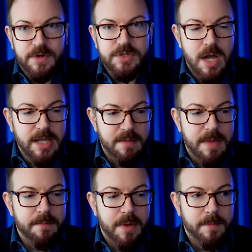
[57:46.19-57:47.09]
if you're talking
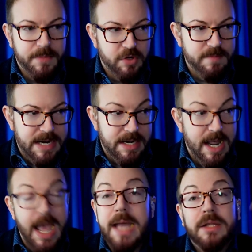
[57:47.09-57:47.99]
about popular
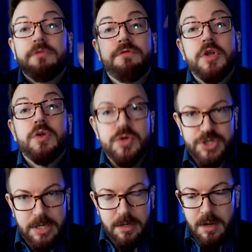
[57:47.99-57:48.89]
media, and
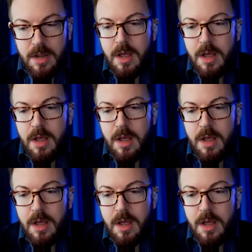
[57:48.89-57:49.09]
confusion